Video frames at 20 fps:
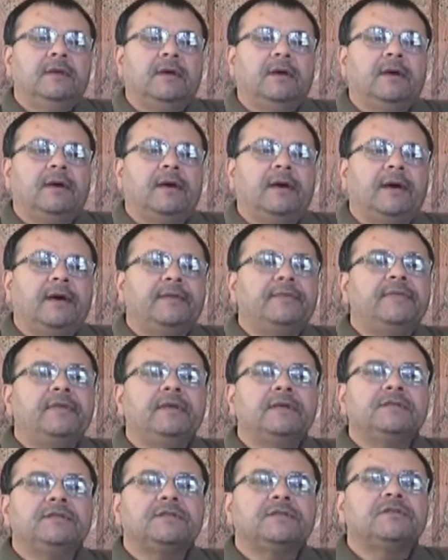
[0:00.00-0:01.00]
Uh, I
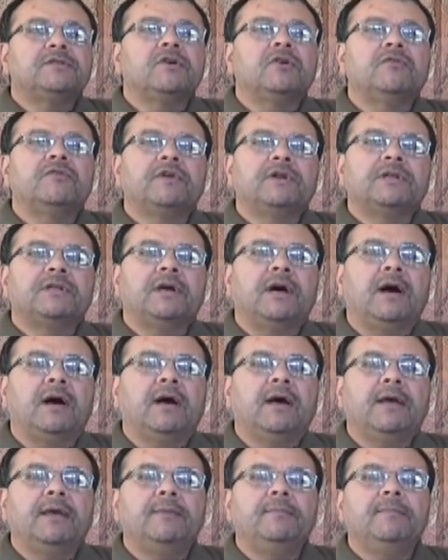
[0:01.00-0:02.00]
think just over
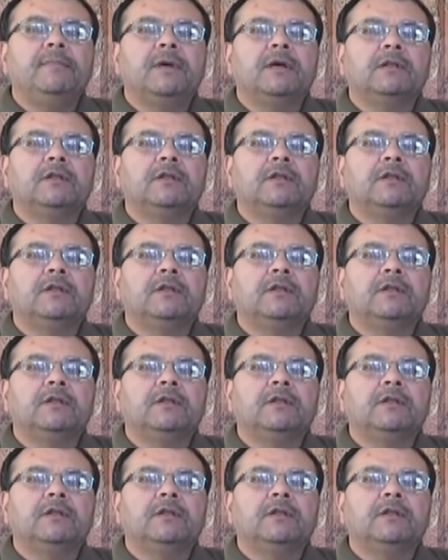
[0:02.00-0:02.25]
time,